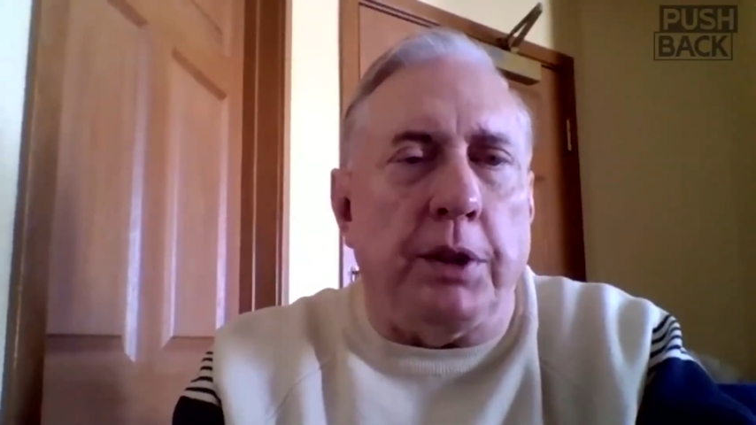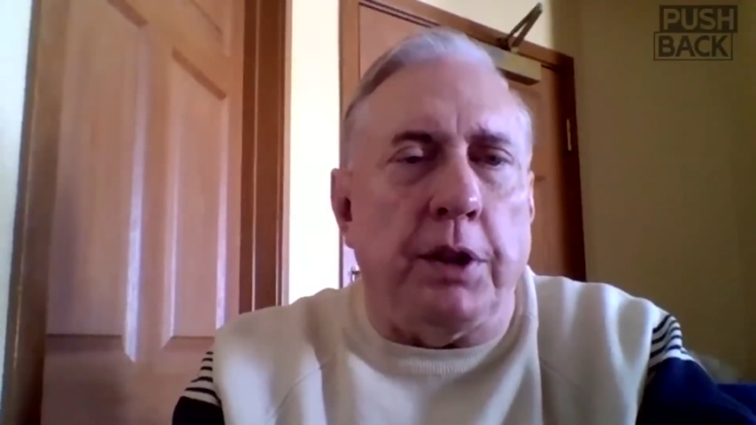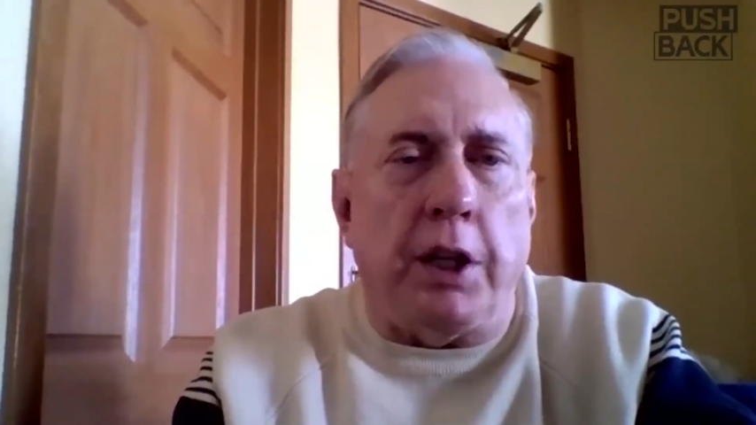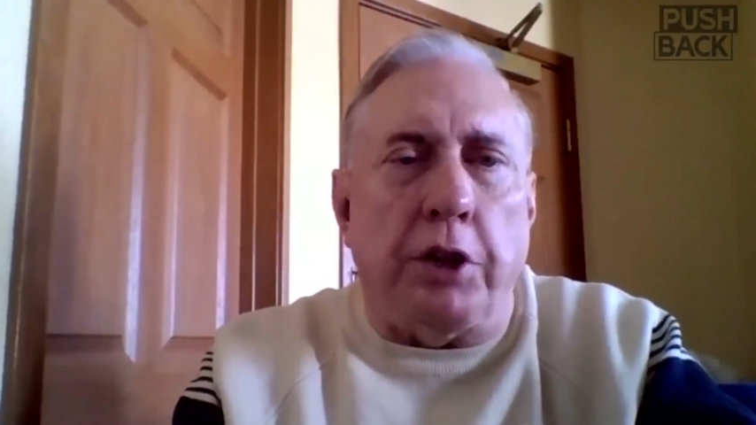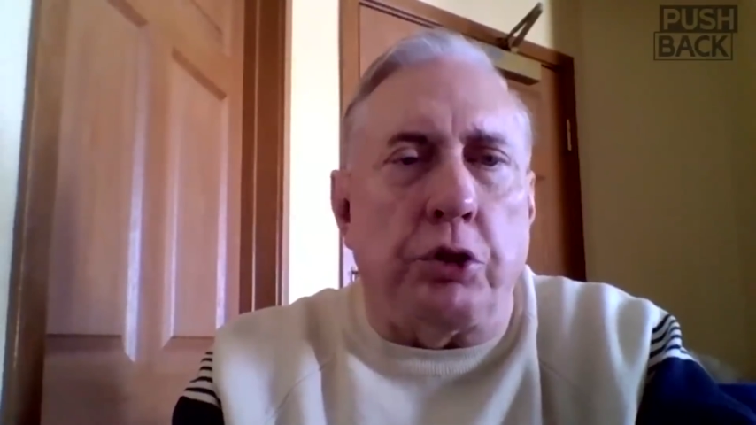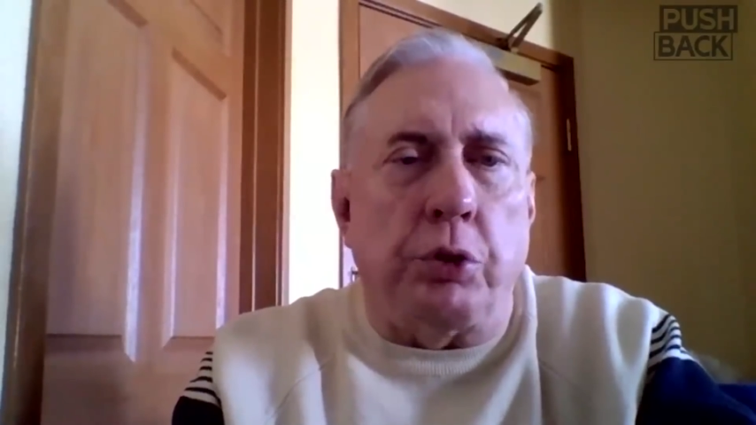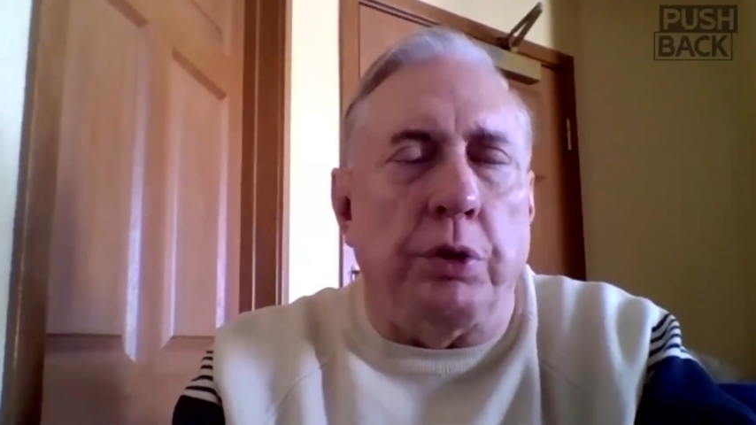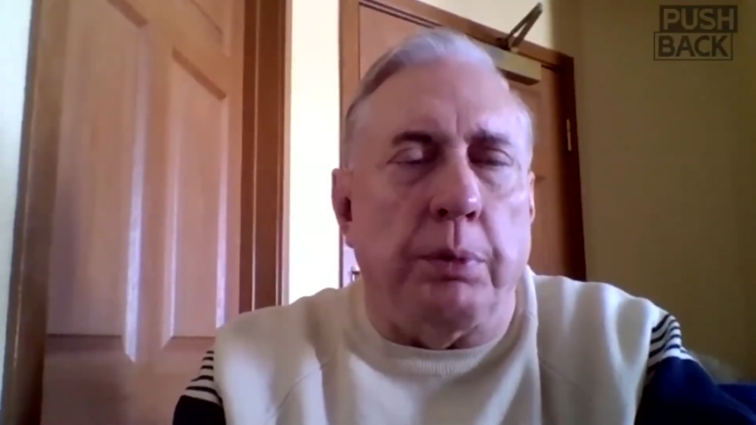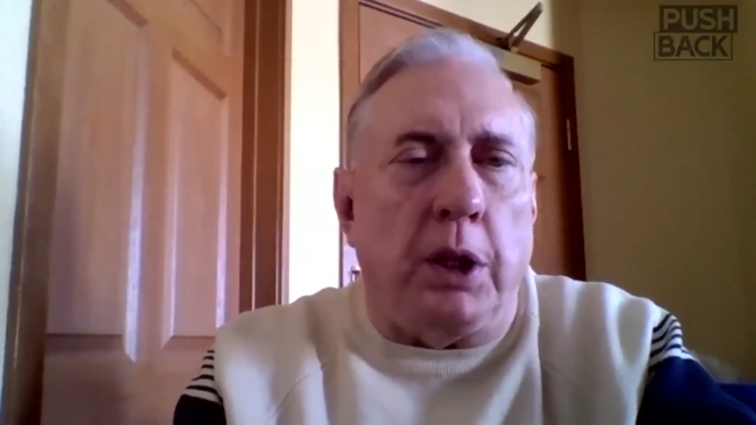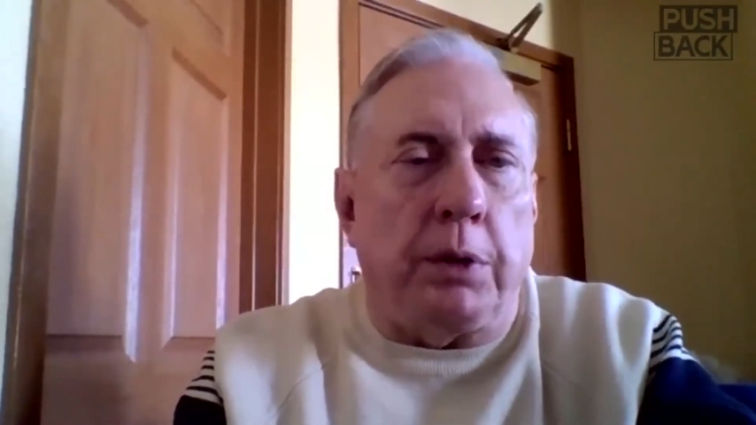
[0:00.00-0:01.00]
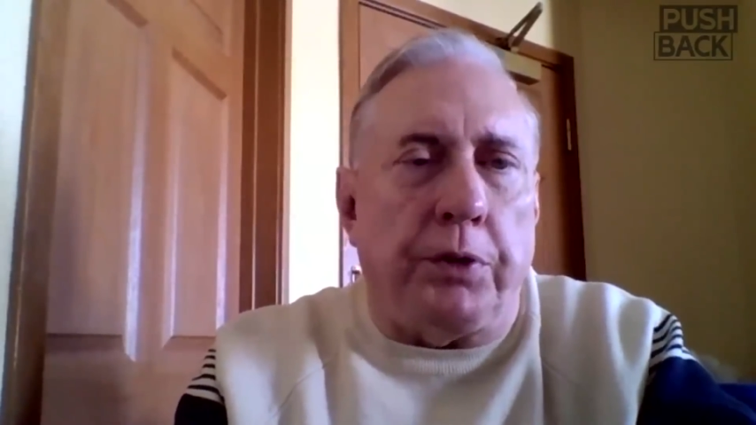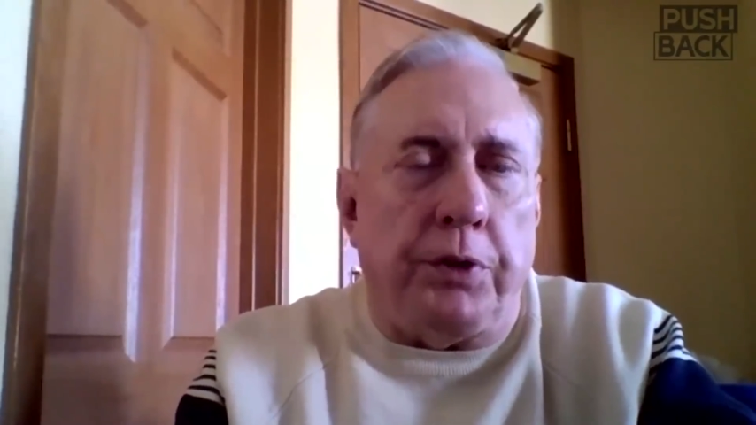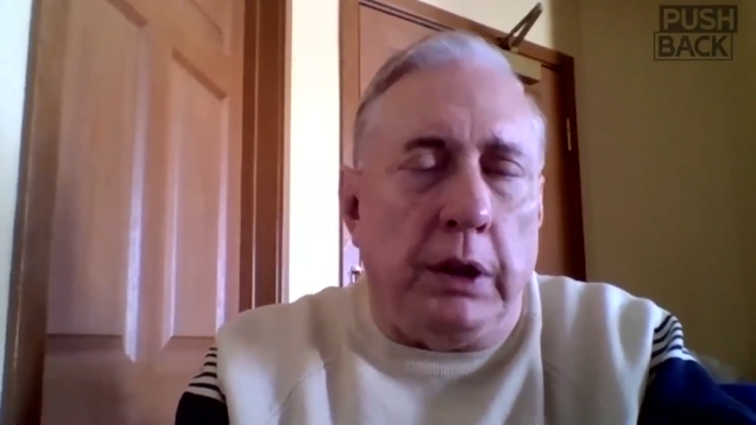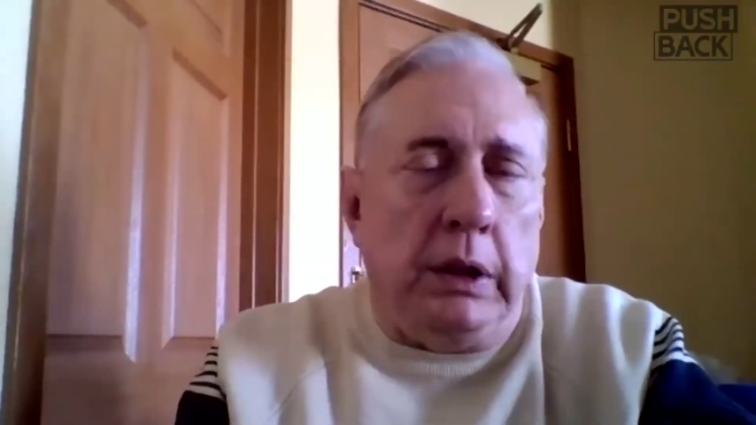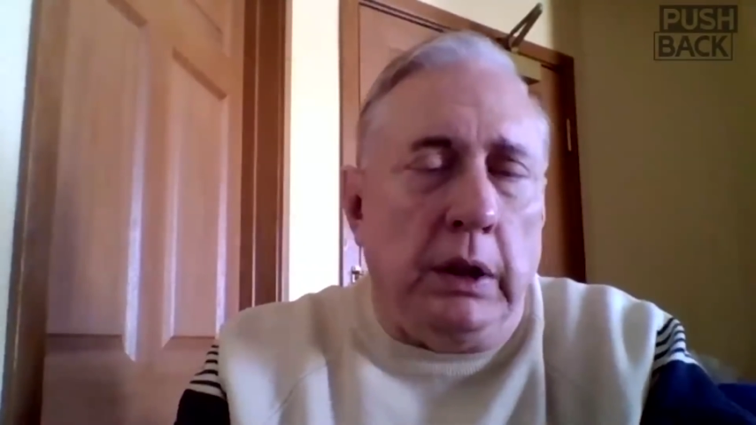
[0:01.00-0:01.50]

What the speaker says: They're not a true democracy.